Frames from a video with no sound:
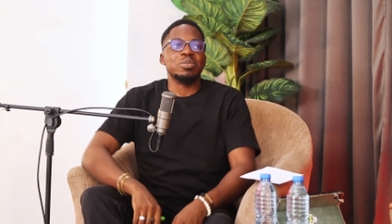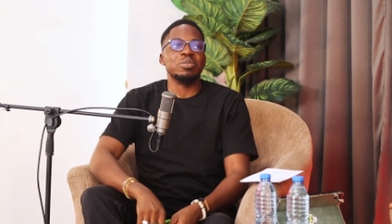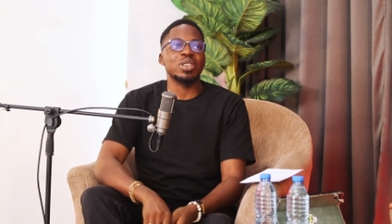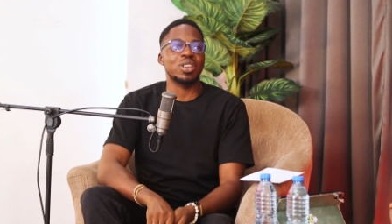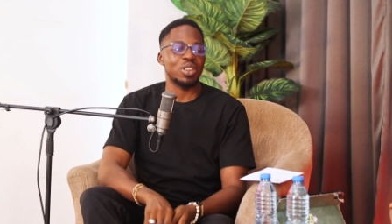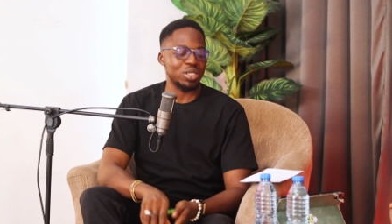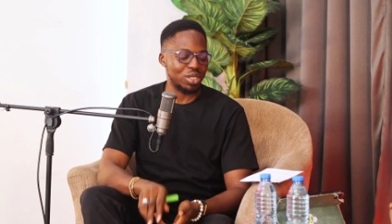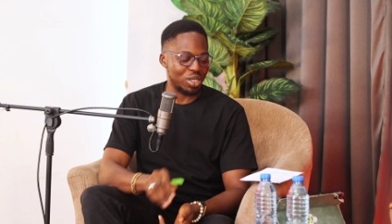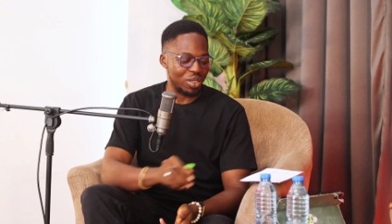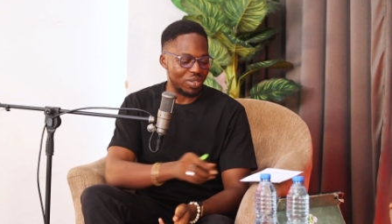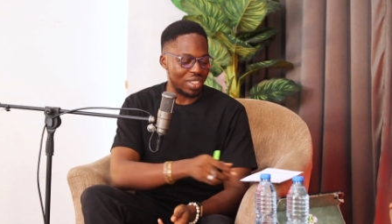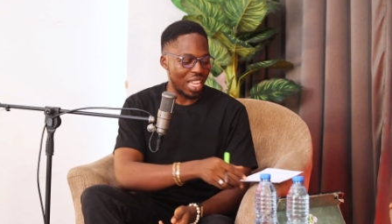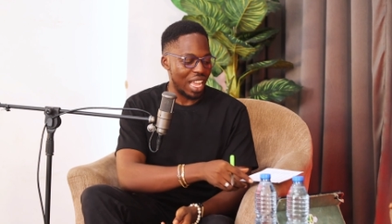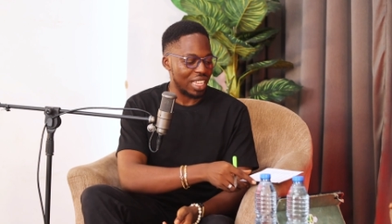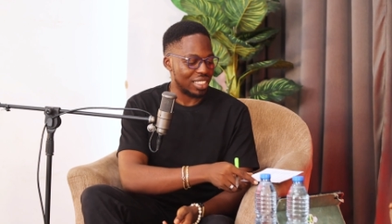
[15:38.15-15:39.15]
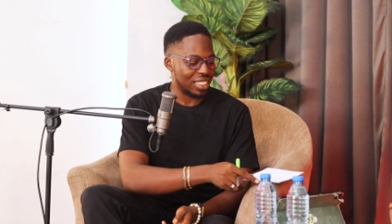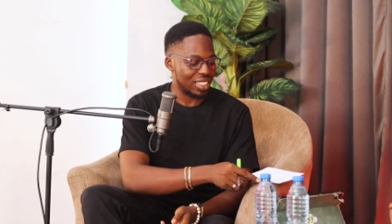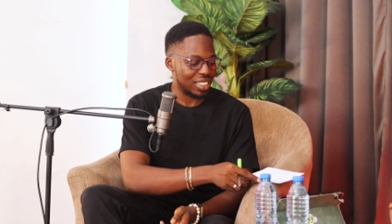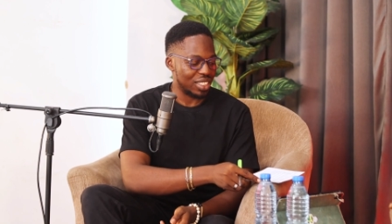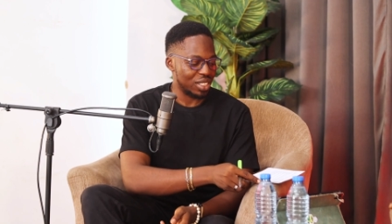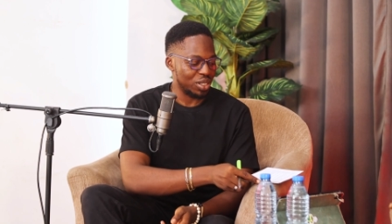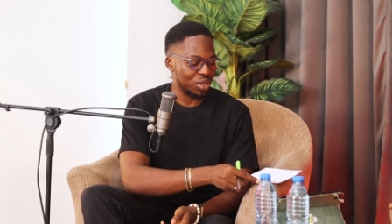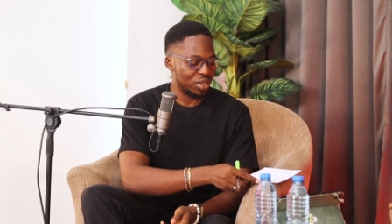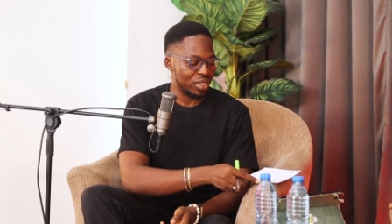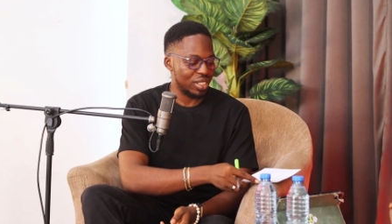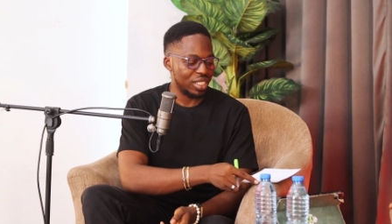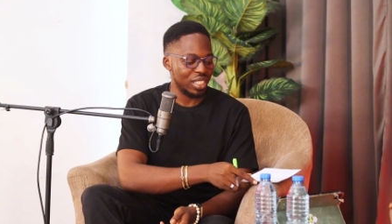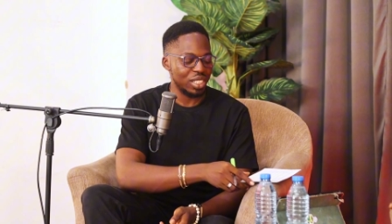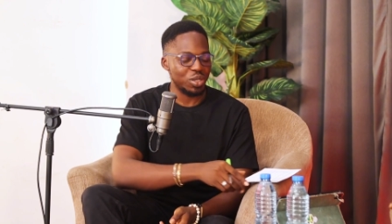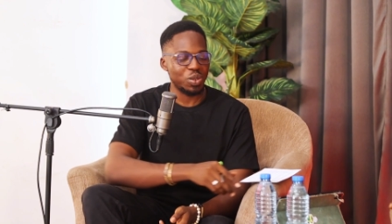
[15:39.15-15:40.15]
Because of that, you
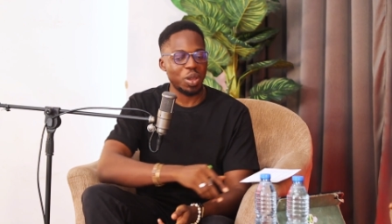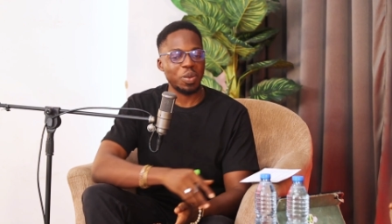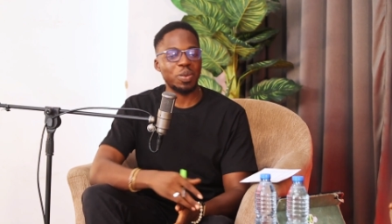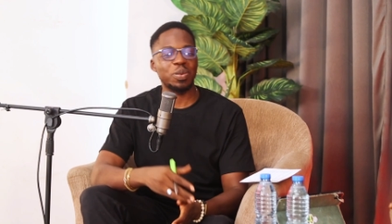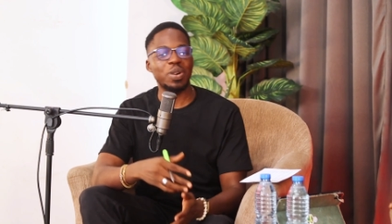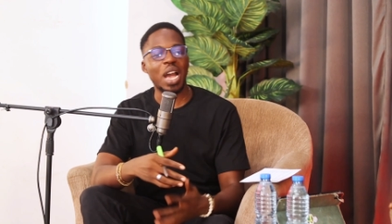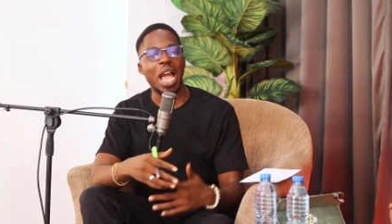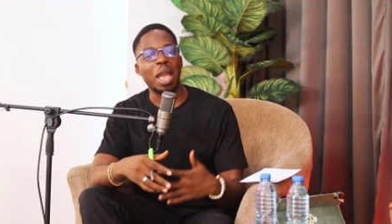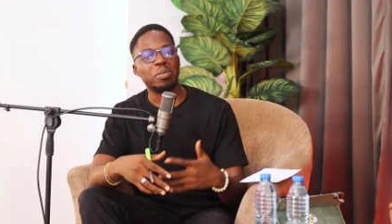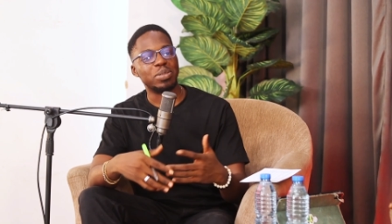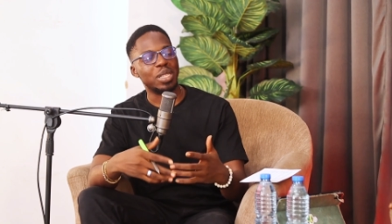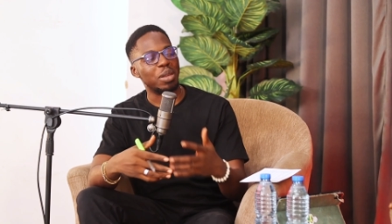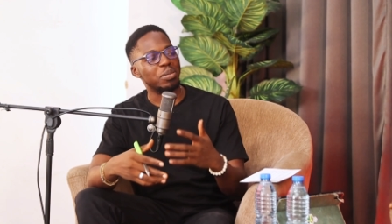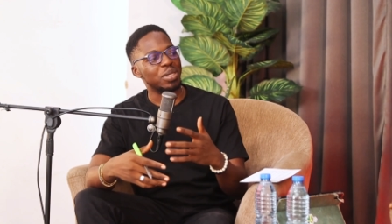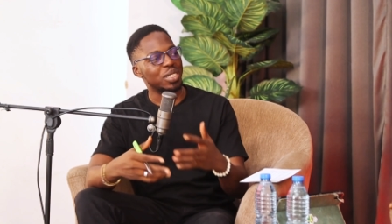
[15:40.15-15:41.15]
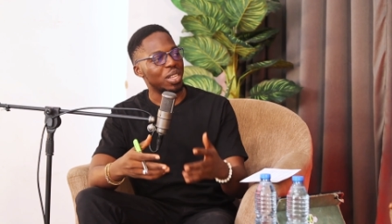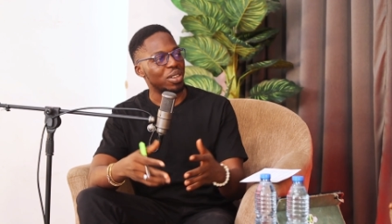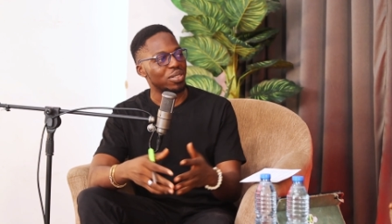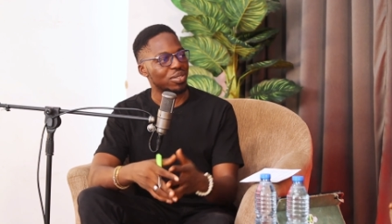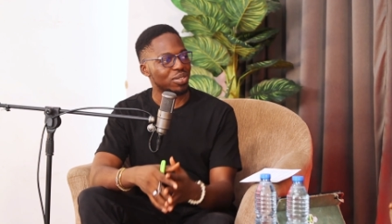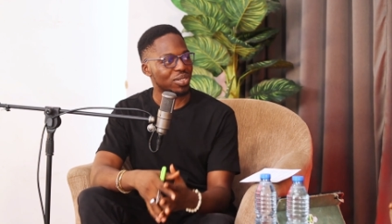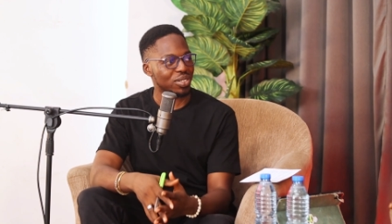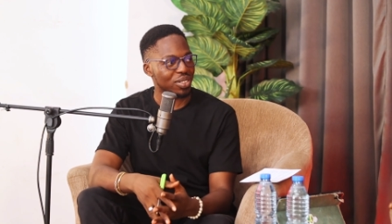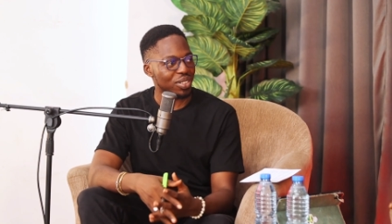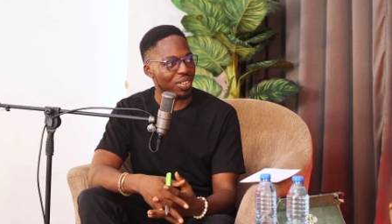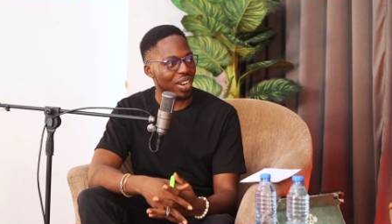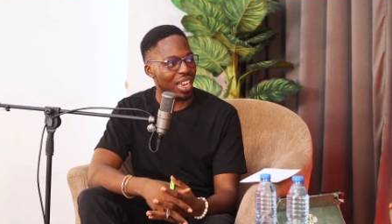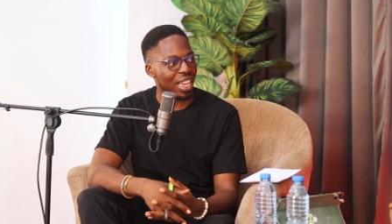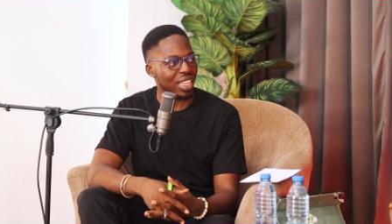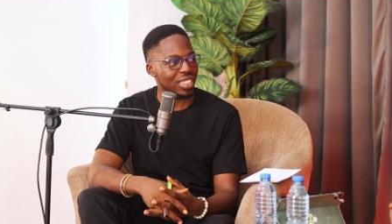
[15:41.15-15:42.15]
see the way people hype themselves,
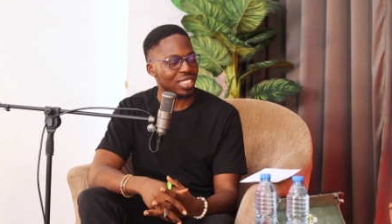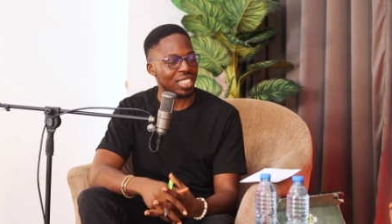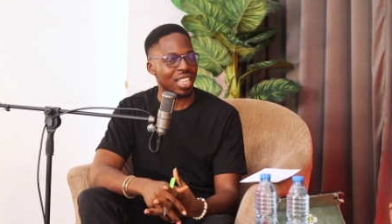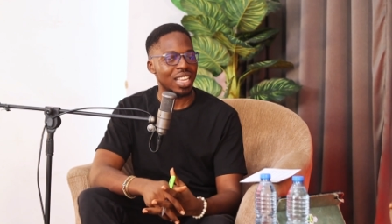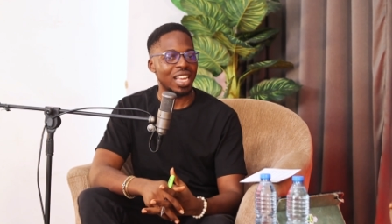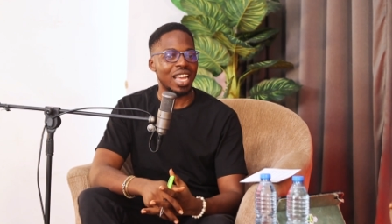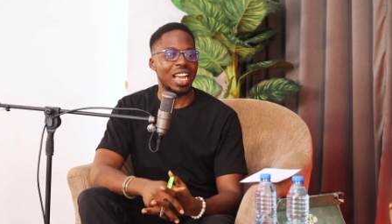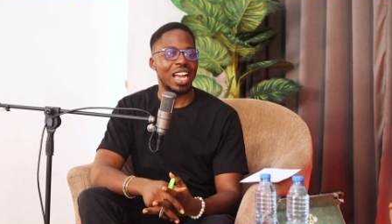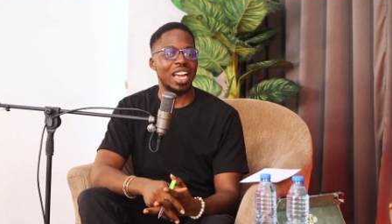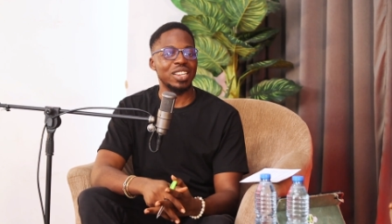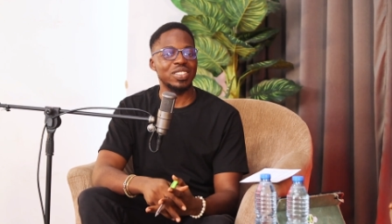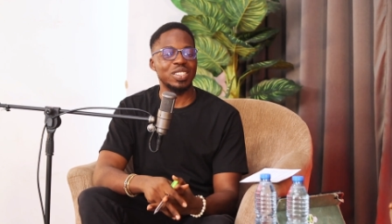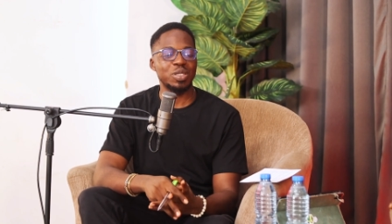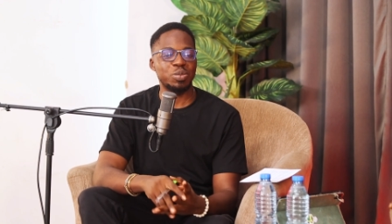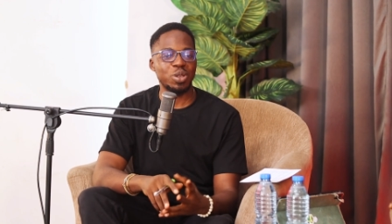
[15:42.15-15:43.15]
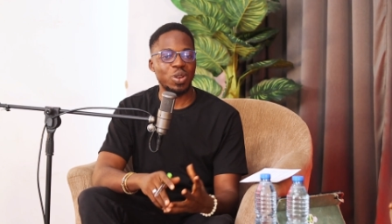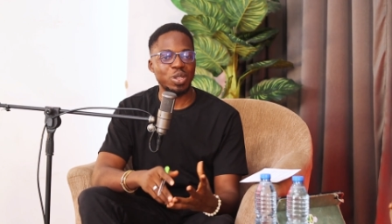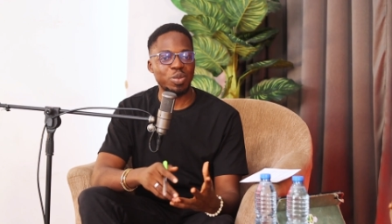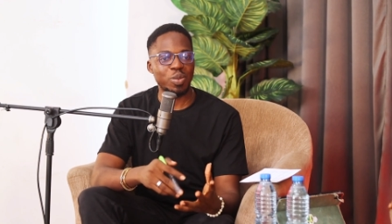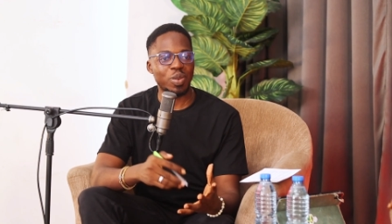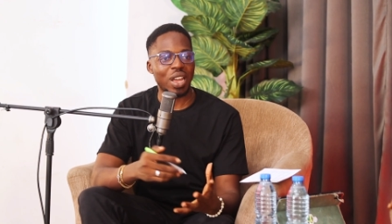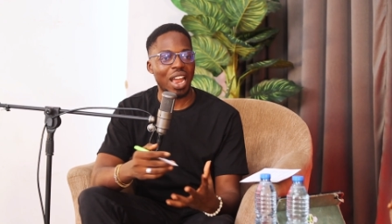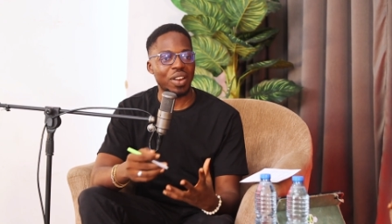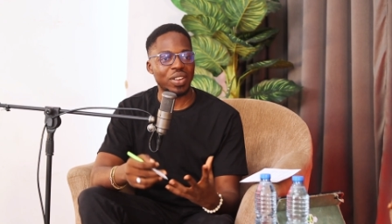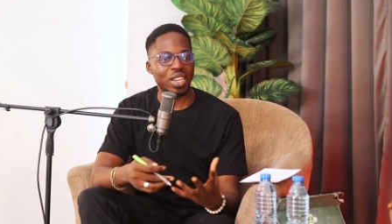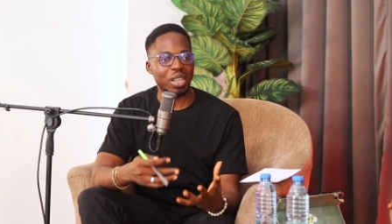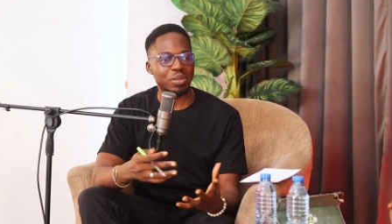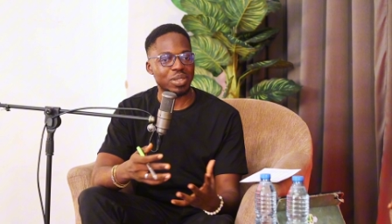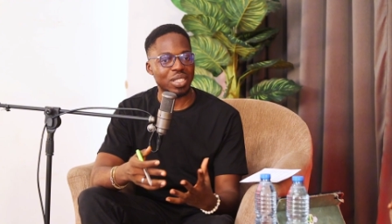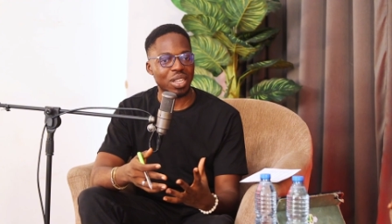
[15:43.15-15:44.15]
right? And you see the way people carry
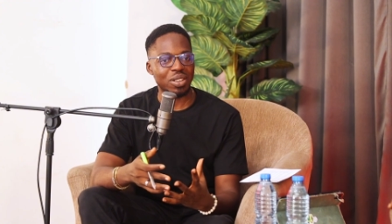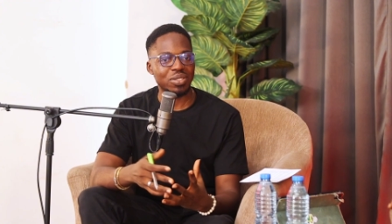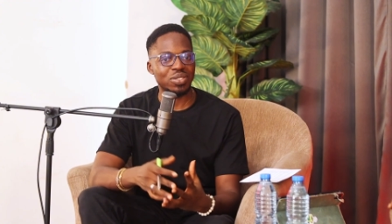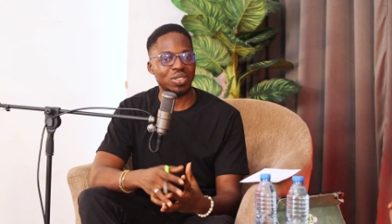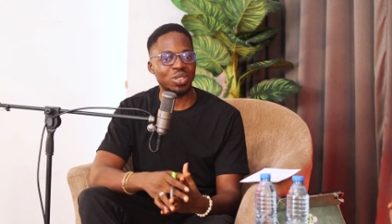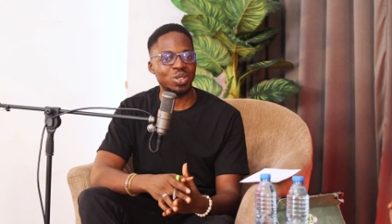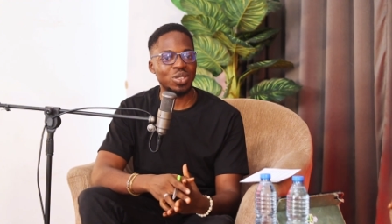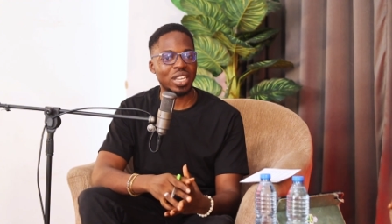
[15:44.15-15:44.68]
themselves.